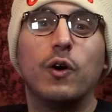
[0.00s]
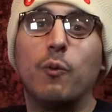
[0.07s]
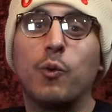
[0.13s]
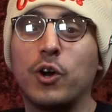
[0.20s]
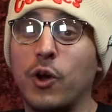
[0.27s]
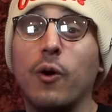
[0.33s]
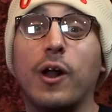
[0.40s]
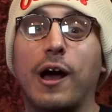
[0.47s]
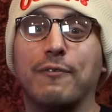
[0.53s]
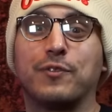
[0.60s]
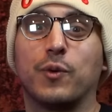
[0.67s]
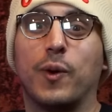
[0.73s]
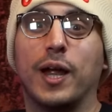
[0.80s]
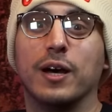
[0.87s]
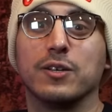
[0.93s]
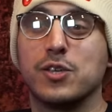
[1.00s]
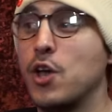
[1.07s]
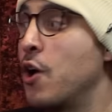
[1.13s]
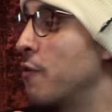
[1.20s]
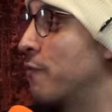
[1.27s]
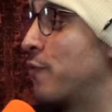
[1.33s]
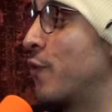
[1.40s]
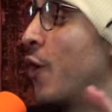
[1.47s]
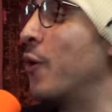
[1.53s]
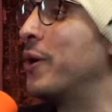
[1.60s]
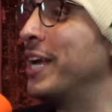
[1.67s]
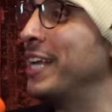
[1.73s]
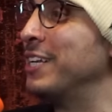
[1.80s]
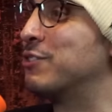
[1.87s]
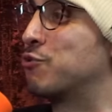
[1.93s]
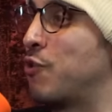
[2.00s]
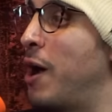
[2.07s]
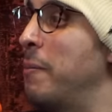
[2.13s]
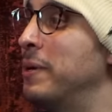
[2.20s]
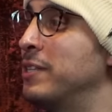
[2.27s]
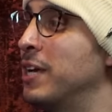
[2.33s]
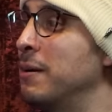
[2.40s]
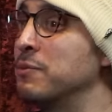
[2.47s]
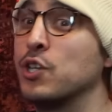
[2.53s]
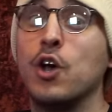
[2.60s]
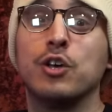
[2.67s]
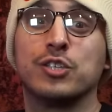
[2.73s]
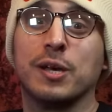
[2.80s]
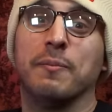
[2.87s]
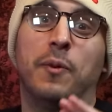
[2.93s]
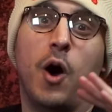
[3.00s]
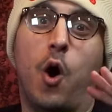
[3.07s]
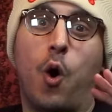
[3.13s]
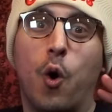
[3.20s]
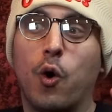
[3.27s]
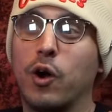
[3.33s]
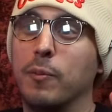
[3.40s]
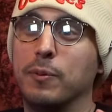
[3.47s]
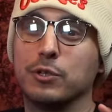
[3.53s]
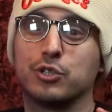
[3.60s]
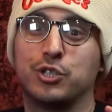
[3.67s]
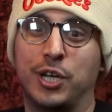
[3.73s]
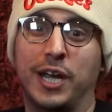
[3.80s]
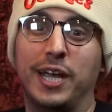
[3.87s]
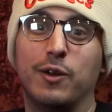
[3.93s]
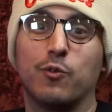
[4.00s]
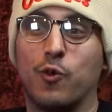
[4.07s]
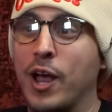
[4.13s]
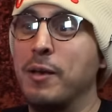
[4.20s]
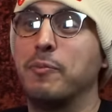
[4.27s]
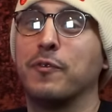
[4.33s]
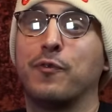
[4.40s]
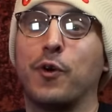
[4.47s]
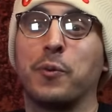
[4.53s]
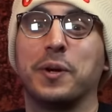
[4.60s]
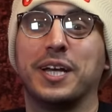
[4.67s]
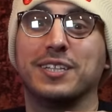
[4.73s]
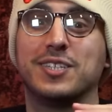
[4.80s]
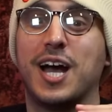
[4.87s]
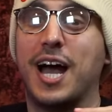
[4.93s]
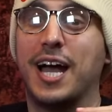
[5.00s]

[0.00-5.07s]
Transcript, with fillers: We're going off the rails. Frogan trauma dumps some horrible shit right before we get to